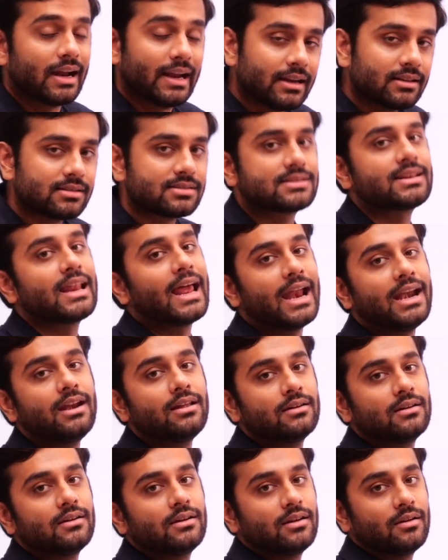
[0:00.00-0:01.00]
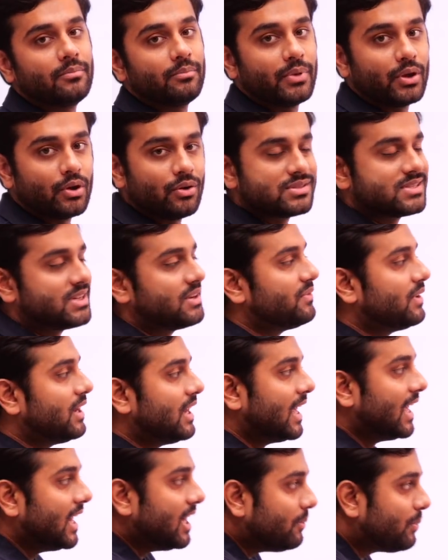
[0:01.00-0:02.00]
understand because it will
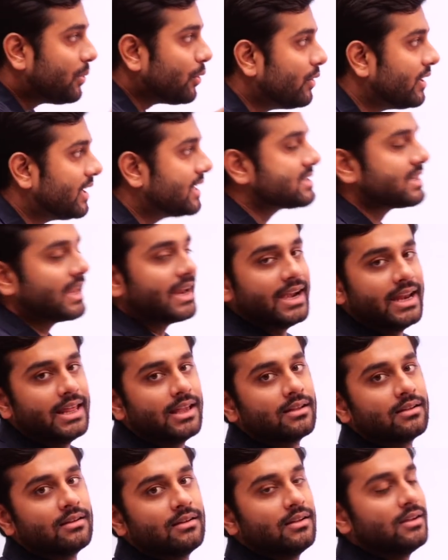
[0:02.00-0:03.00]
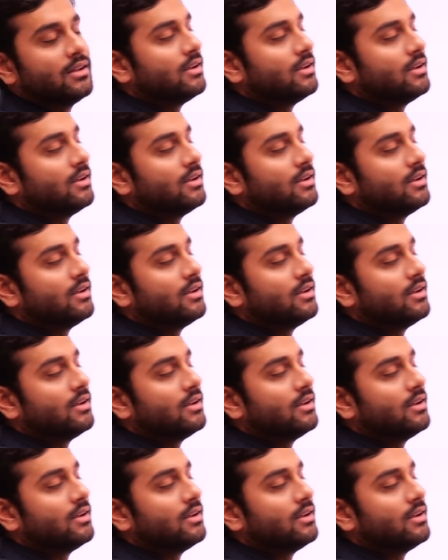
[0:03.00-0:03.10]
help you in deciding